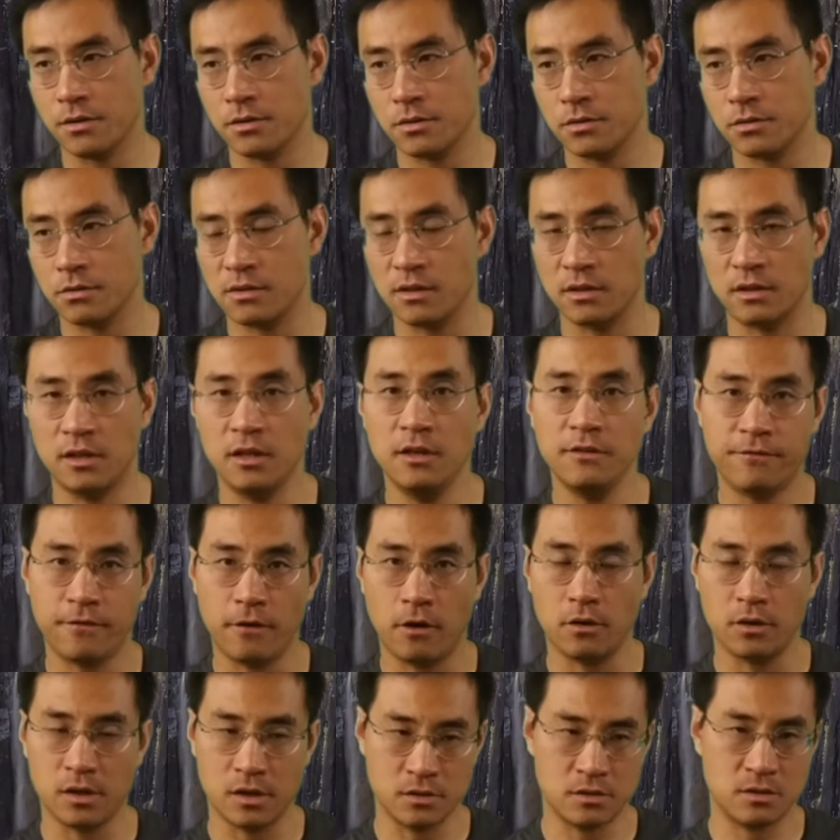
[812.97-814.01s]
So the
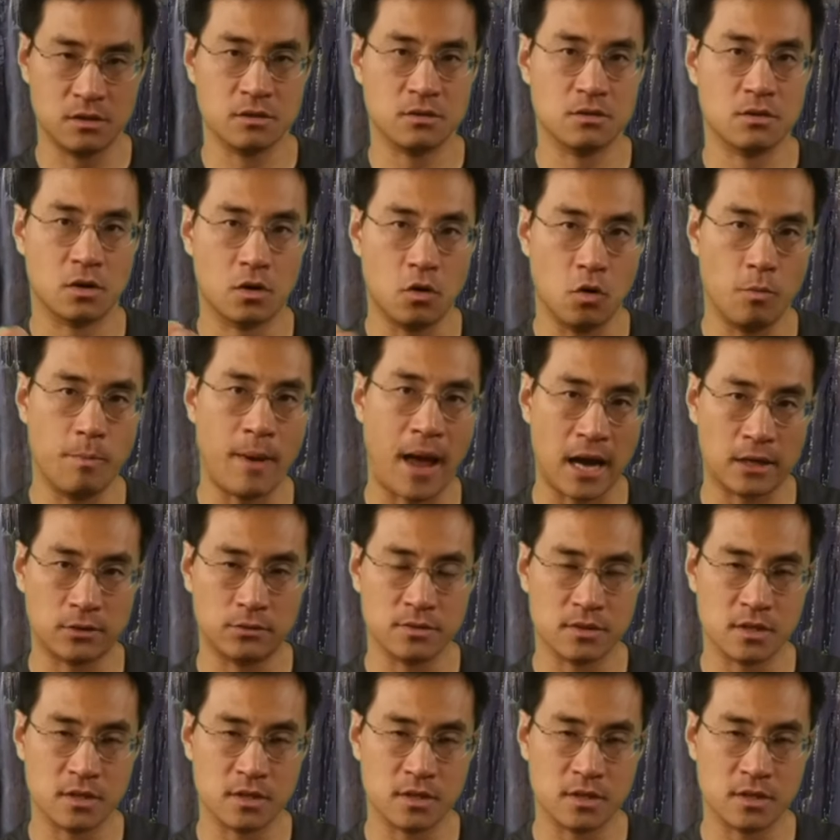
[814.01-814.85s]
default is just to go back